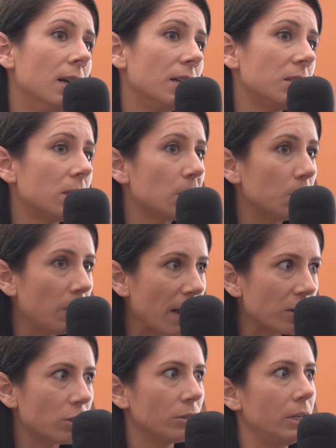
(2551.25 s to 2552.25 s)

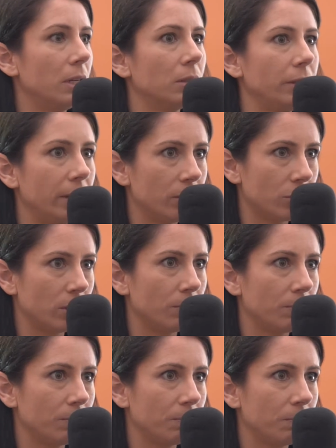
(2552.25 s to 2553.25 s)
Especially in a leadership
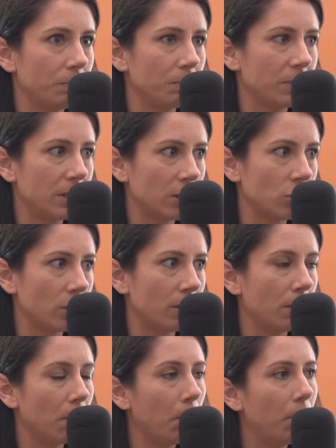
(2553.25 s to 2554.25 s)

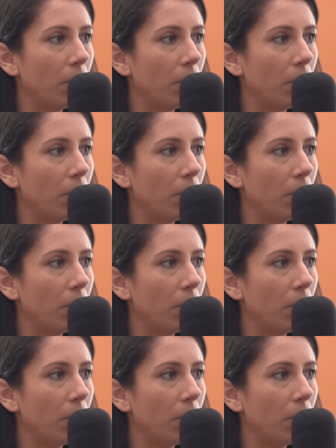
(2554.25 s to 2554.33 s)
position,